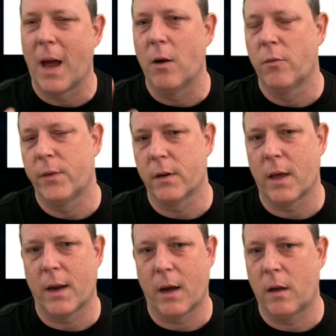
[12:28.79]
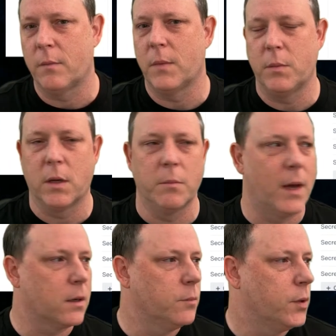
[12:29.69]
I will figure that out and maybe come
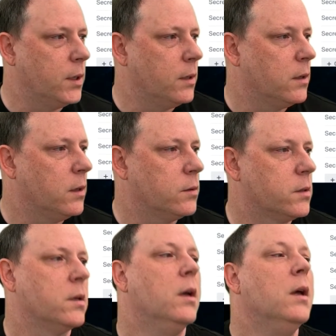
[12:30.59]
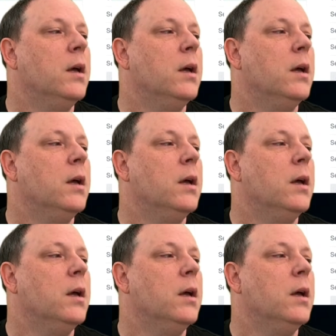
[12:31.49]
back and put it in the notes.